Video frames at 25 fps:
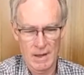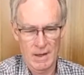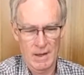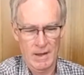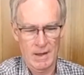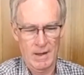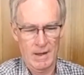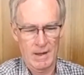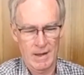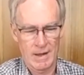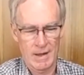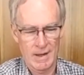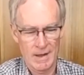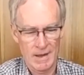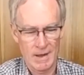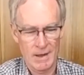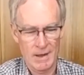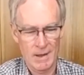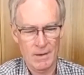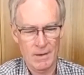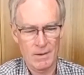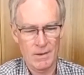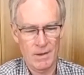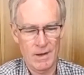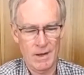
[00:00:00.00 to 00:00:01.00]

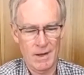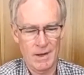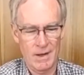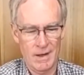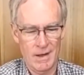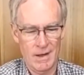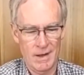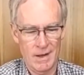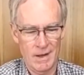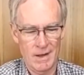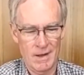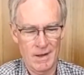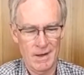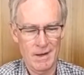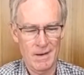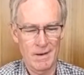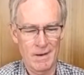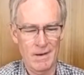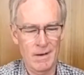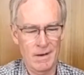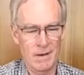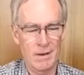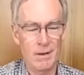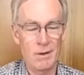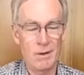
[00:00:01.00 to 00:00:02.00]
a
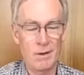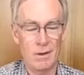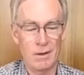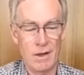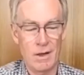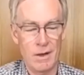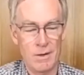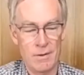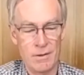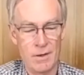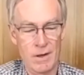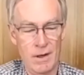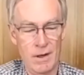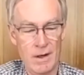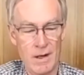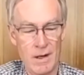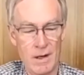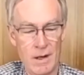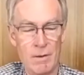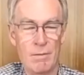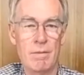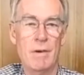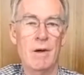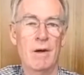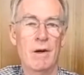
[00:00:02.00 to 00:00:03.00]
little country
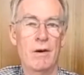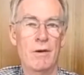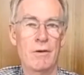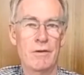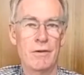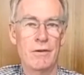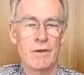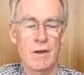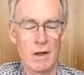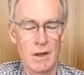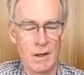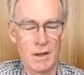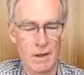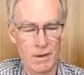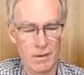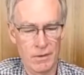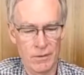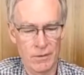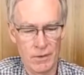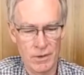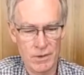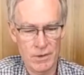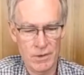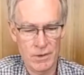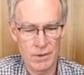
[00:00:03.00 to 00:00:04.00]
outpost in
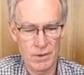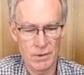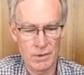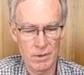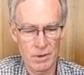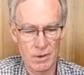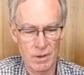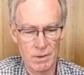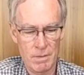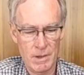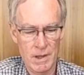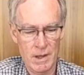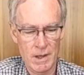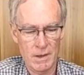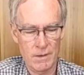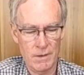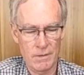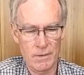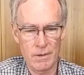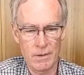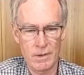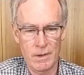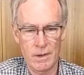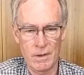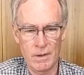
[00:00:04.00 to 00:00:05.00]
such an early part of
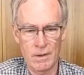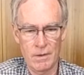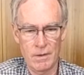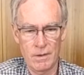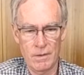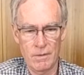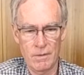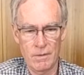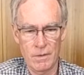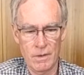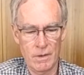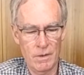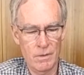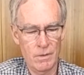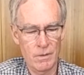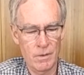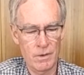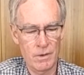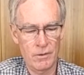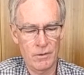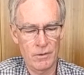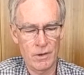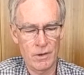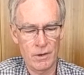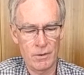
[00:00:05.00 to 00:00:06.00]
the
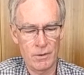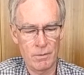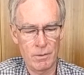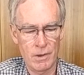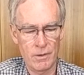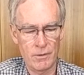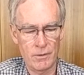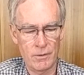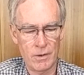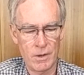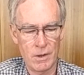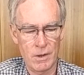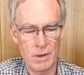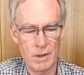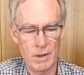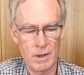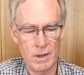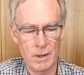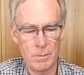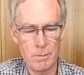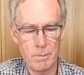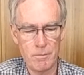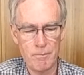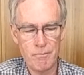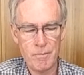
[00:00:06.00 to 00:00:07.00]
New South Wales
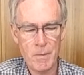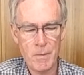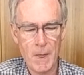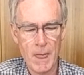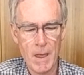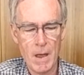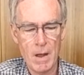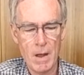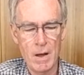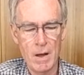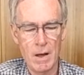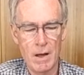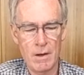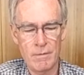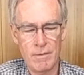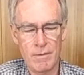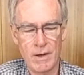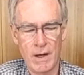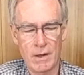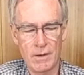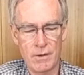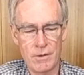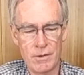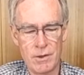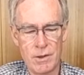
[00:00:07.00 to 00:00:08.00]
colony. In
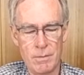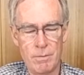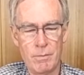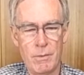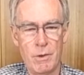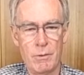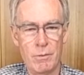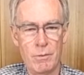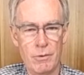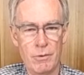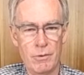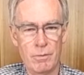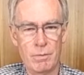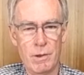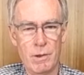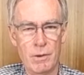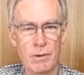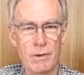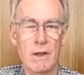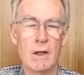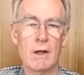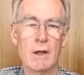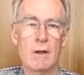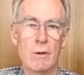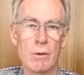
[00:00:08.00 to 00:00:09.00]
fact, the ship that was built
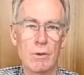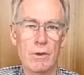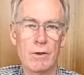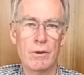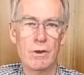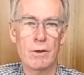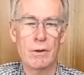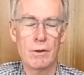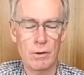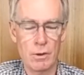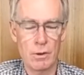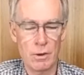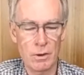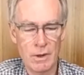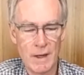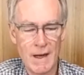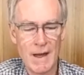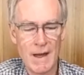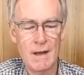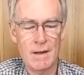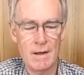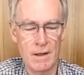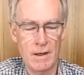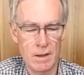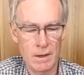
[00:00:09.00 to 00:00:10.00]
there, called the
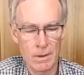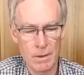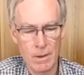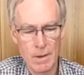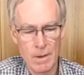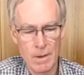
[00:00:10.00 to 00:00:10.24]
Coolangatta,